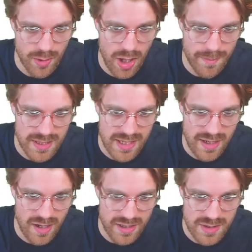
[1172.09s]
Our
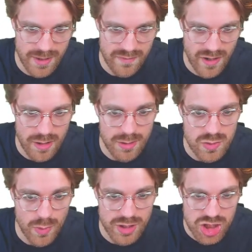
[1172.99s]
independent variable is
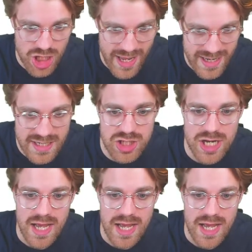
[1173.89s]
what we change.